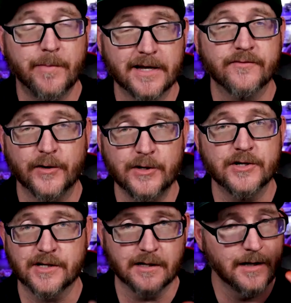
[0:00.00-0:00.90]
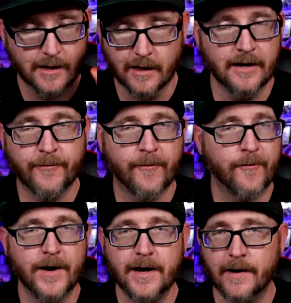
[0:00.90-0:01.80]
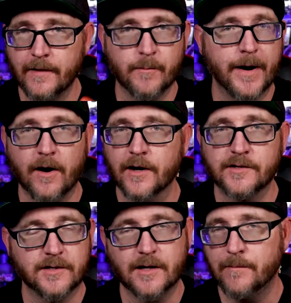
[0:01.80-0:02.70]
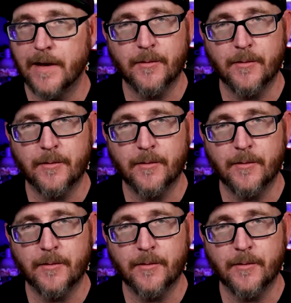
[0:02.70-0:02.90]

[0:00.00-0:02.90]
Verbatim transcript: best for you just to live for free in the barracks, and then